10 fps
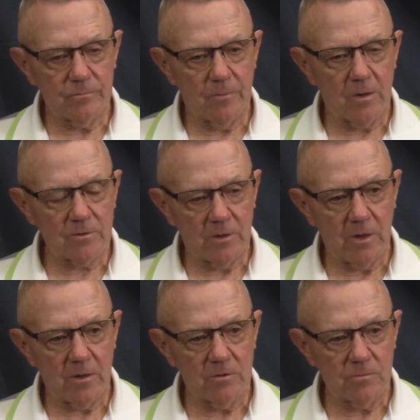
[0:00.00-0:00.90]
Moxley
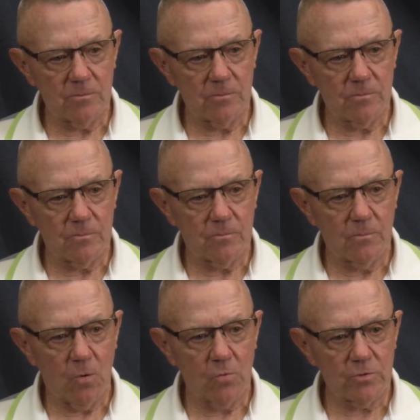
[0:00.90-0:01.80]
had his
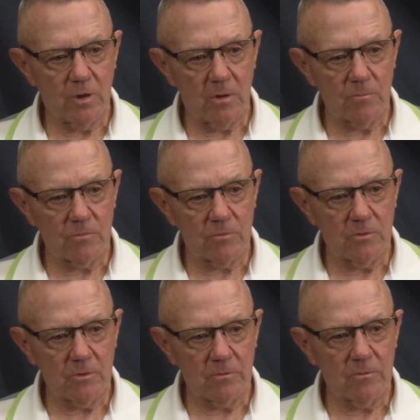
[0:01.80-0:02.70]
bowl shop.
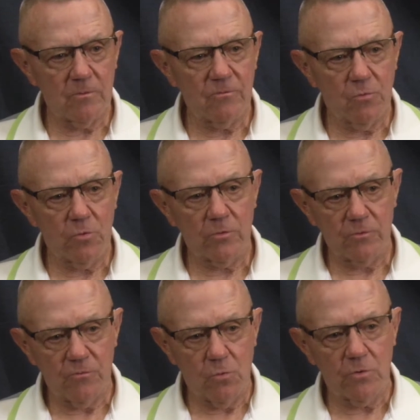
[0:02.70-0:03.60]
There in the
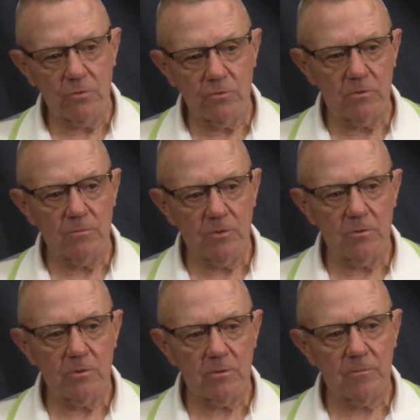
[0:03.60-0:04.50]
four-unit
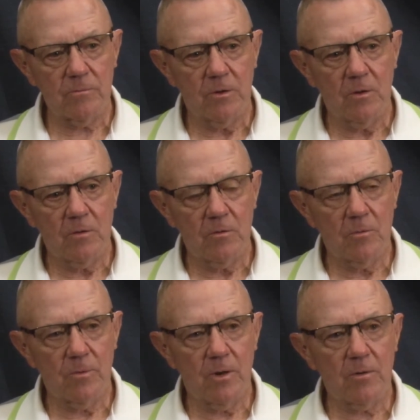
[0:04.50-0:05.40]
building. The
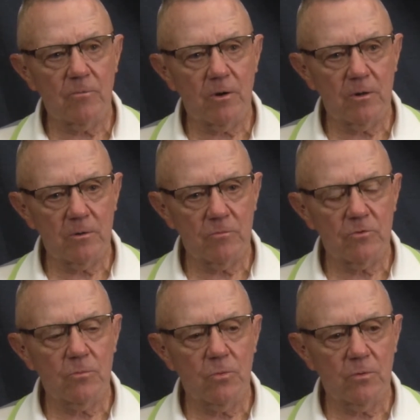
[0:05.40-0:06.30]
bottom right
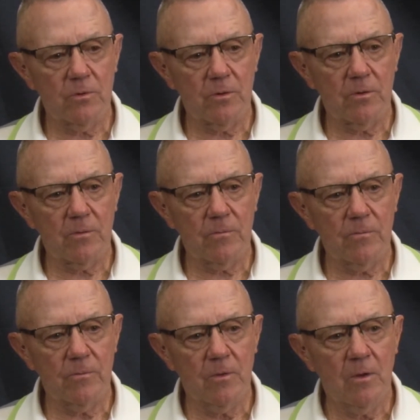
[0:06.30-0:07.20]
was born there.
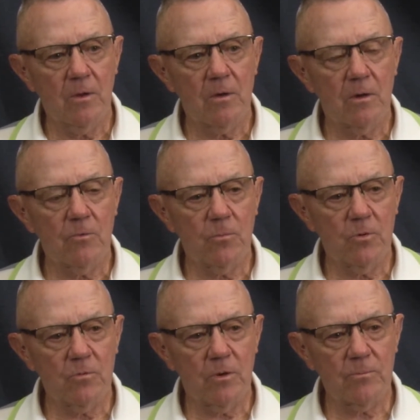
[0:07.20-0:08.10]
Then we
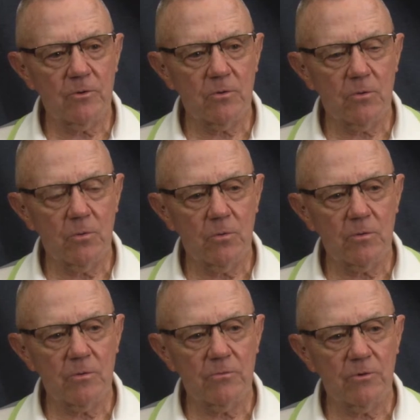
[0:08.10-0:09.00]
moved up to the
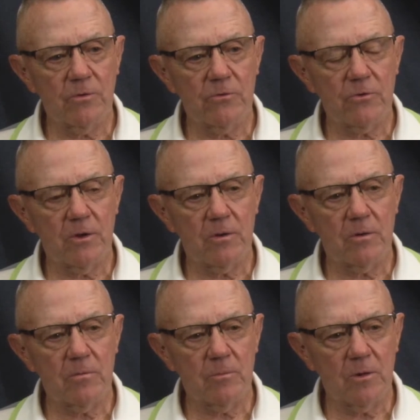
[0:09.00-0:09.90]
corner of Sunset
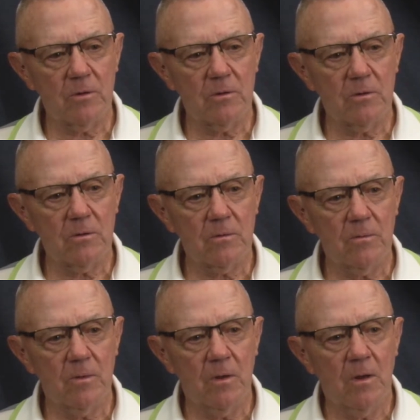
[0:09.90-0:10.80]
and Main,
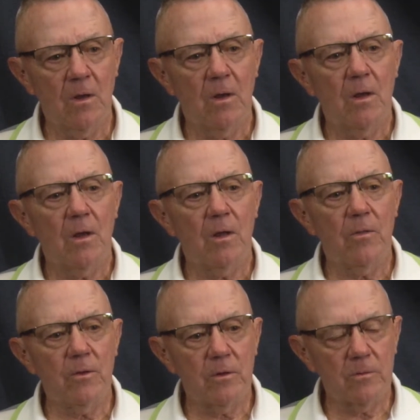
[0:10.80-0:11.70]

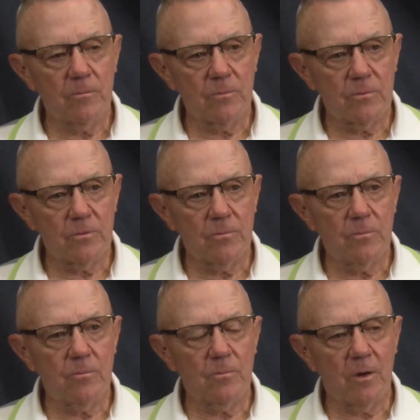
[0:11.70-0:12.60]
and then
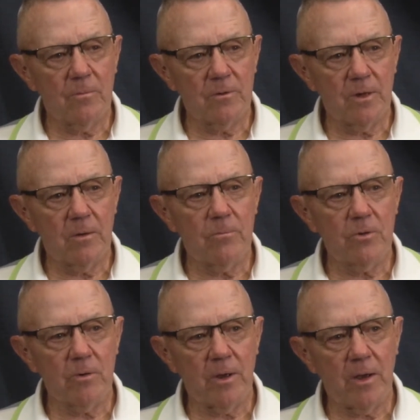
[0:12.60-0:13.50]
Mom and Dad
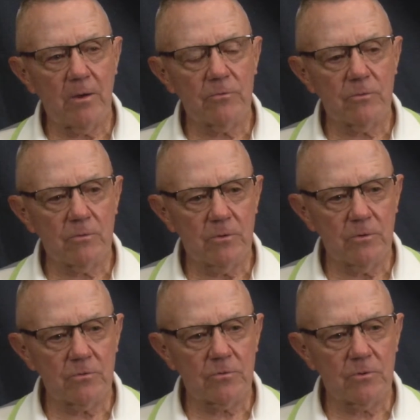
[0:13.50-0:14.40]
built a house on
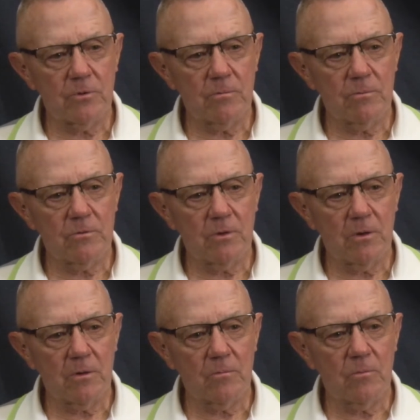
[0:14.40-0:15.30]
Hill Street
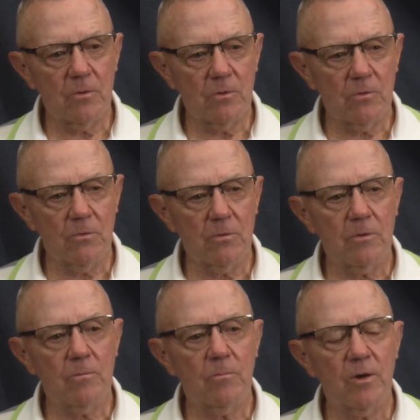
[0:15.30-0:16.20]
beside Hill
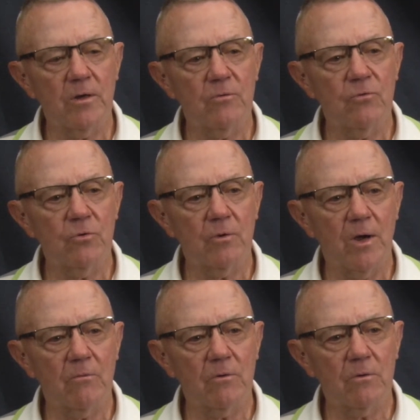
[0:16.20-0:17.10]
and Plainview
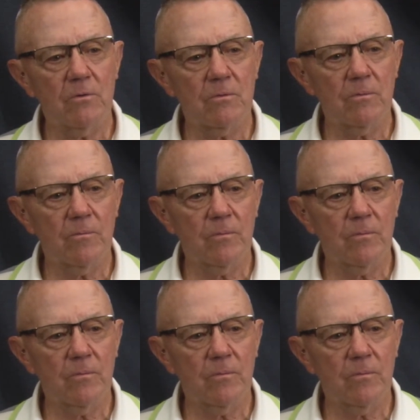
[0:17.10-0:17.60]
Avenue,